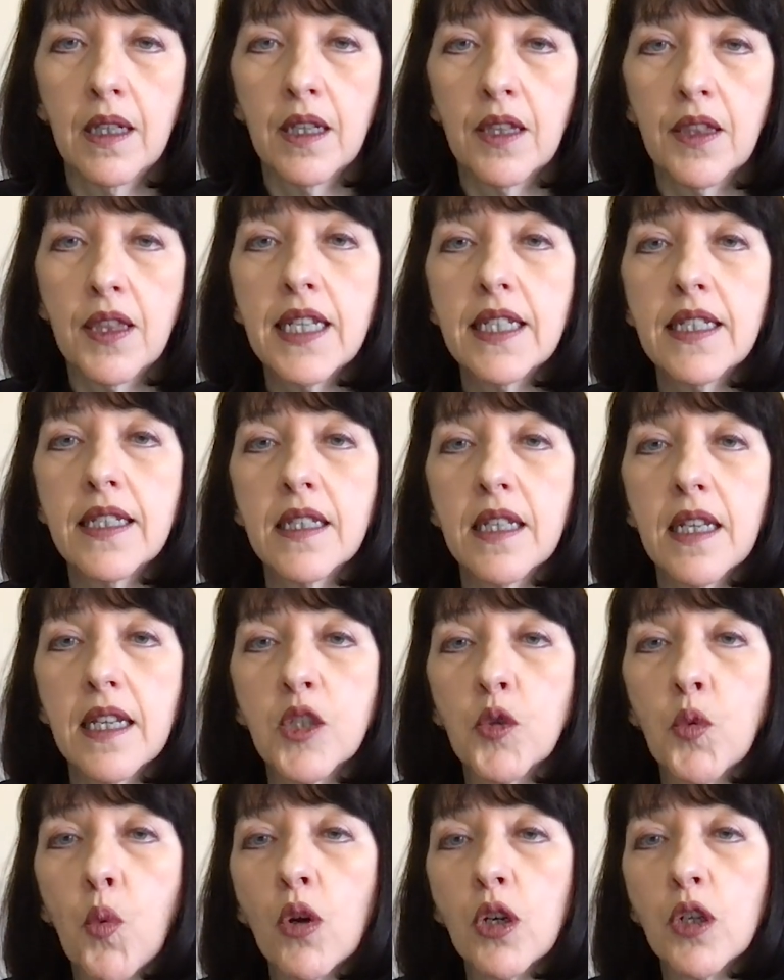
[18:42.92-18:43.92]
This
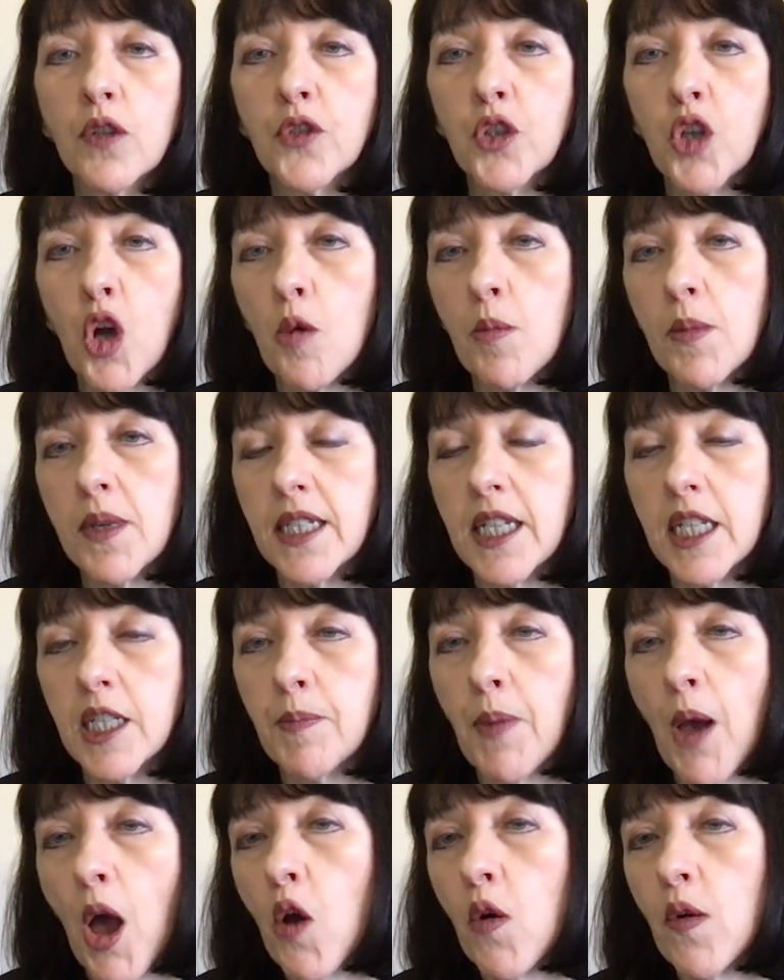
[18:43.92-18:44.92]
is one of Thomas's
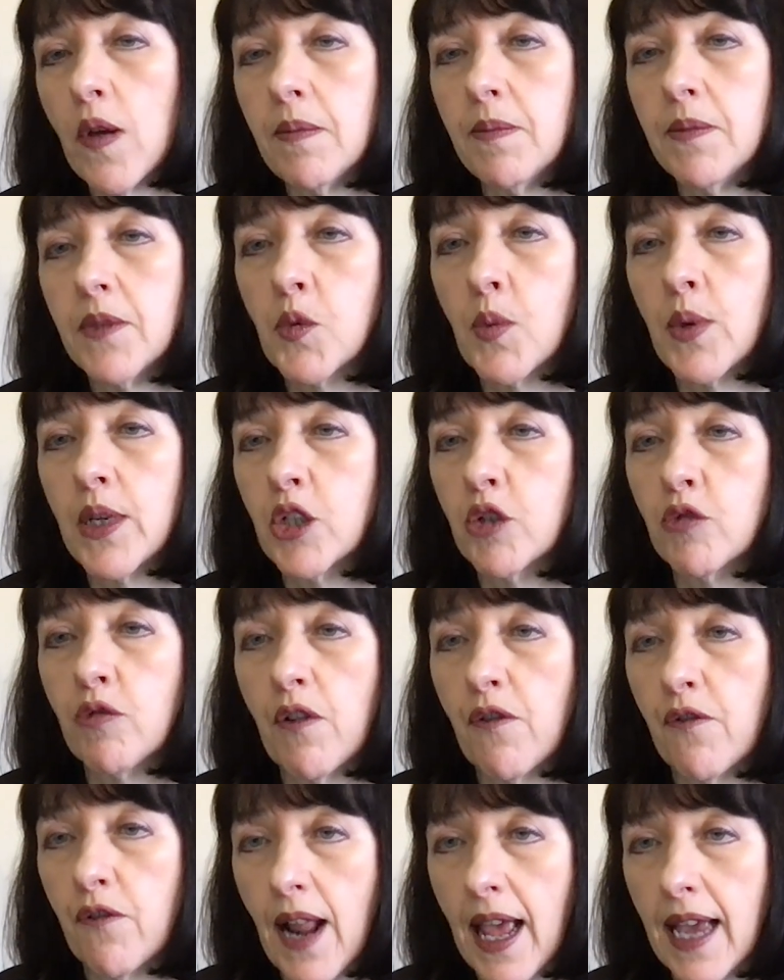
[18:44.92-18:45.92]
poems which
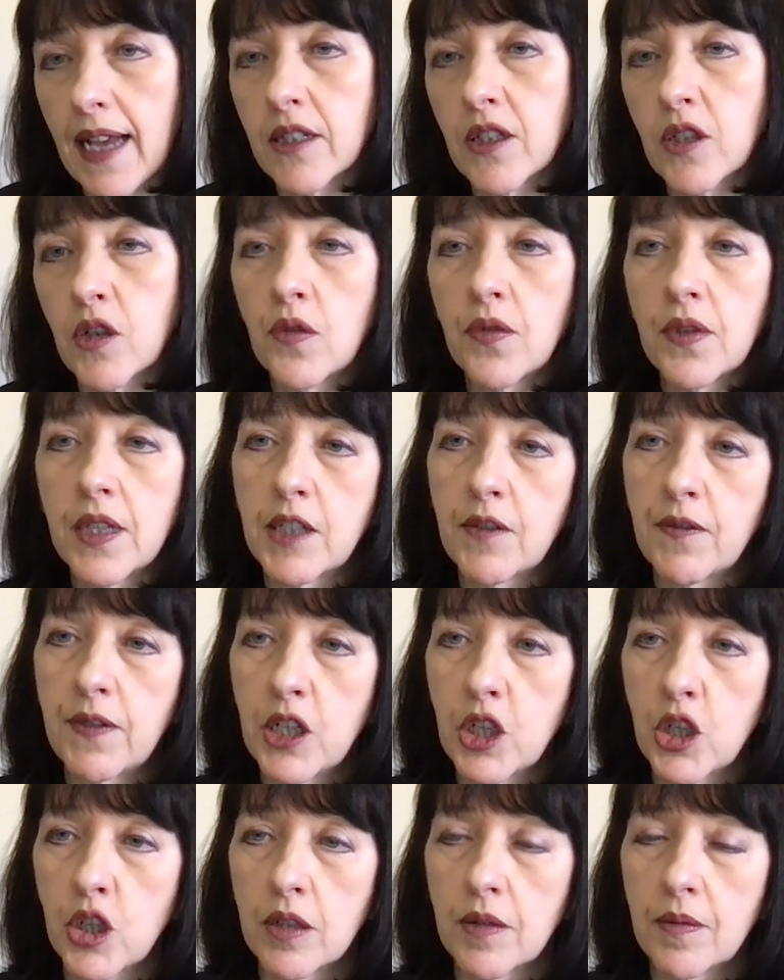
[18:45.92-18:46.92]
reflects on this
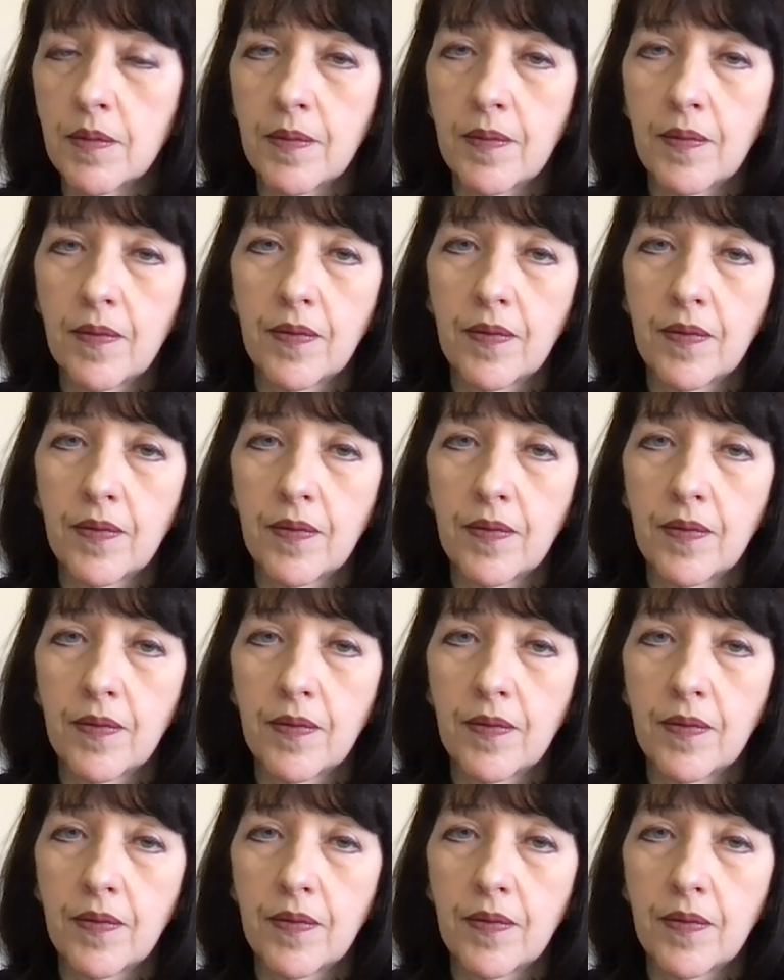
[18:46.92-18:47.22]
vision.